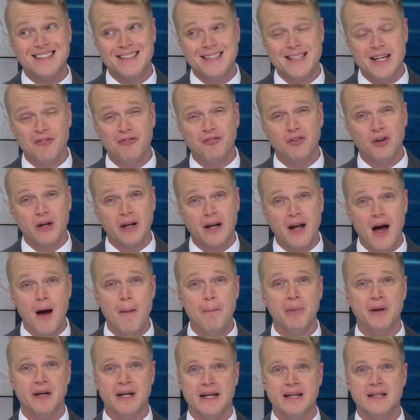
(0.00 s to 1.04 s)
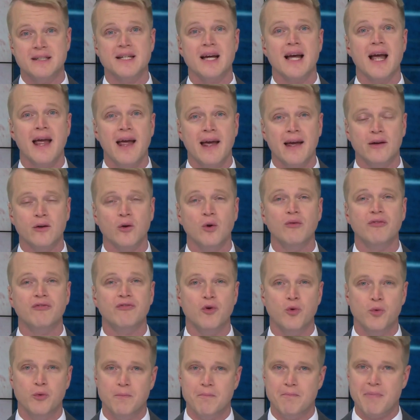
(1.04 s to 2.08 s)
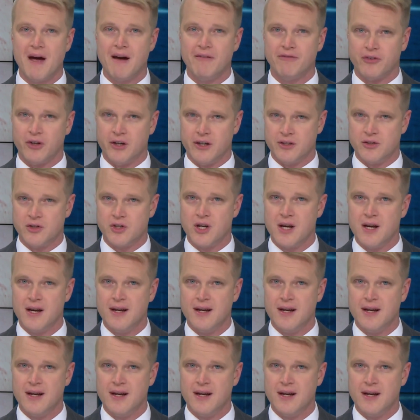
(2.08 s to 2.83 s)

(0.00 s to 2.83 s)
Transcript: different company to handle food and beverage.